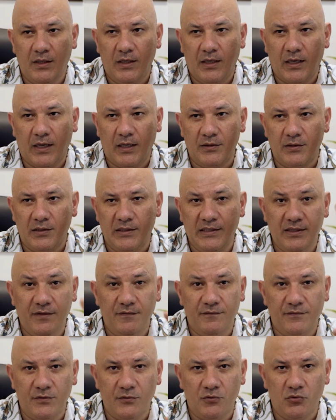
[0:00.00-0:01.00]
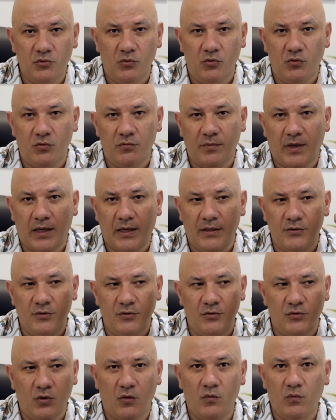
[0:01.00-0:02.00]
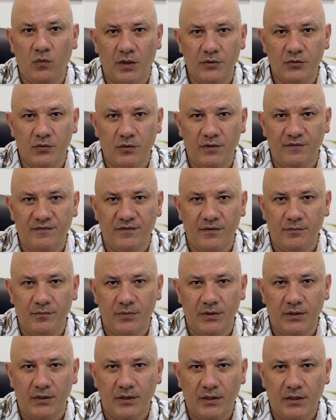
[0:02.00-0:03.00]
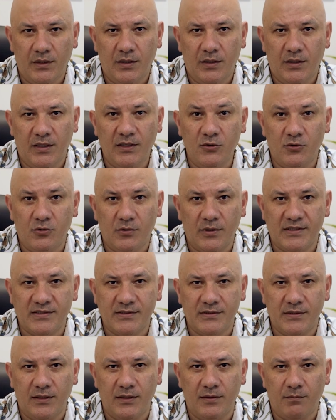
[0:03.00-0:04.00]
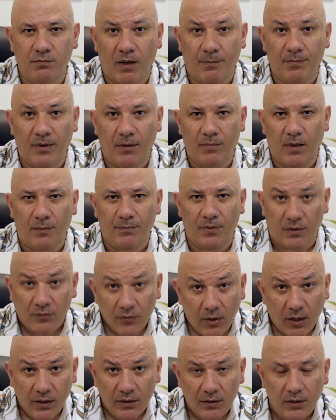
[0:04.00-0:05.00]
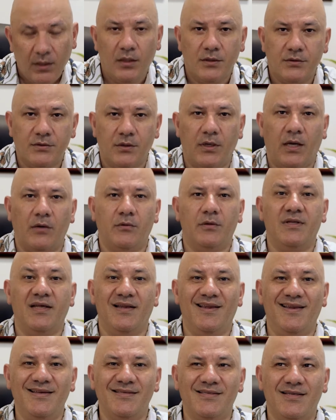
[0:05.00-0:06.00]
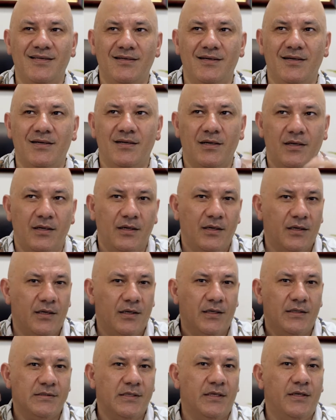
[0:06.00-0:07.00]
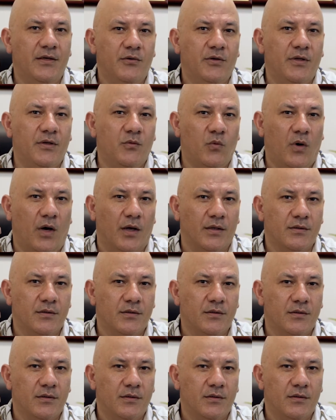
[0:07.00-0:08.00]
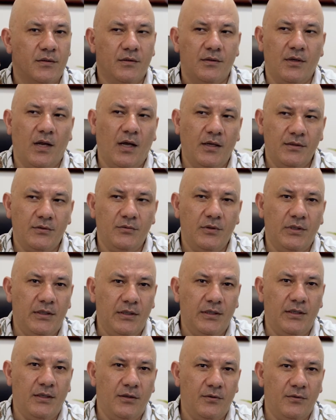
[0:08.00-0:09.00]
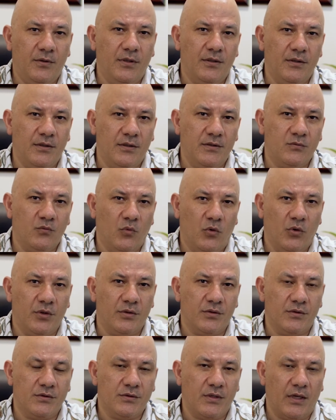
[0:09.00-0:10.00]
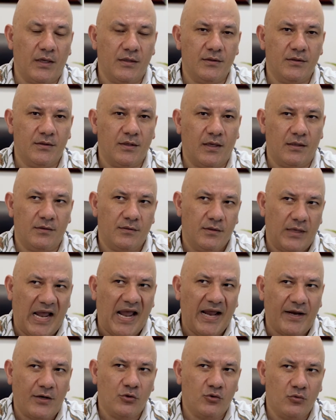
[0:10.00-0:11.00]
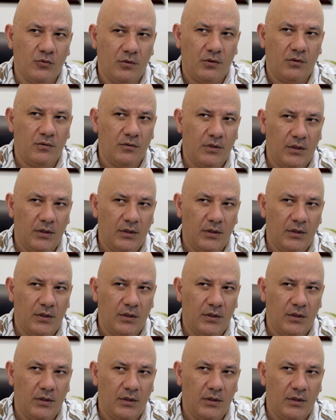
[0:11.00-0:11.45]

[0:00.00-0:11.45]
and leave the room, and you don't want to even be interested, blah, blah, blah, blah," right? So now the listener is hearing what? They're not really hearing these words and the actual,